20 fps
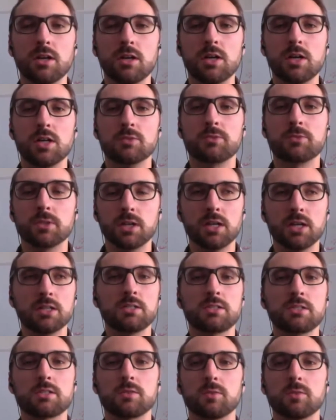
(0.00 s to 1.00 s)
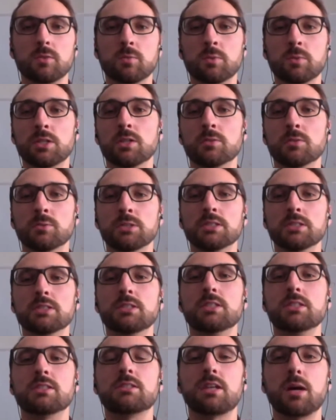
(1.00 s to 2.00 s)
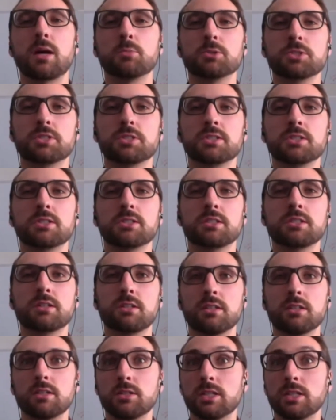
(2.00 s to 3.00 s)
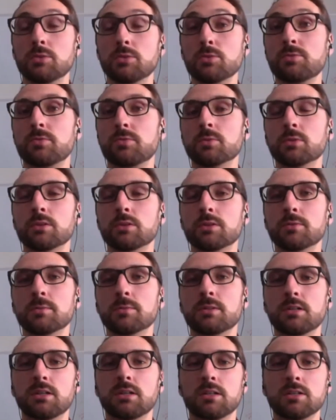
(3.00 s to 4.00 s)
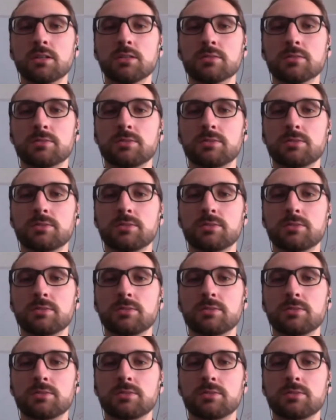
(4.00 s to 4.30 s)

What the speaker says: for us, we are really establishing a new form of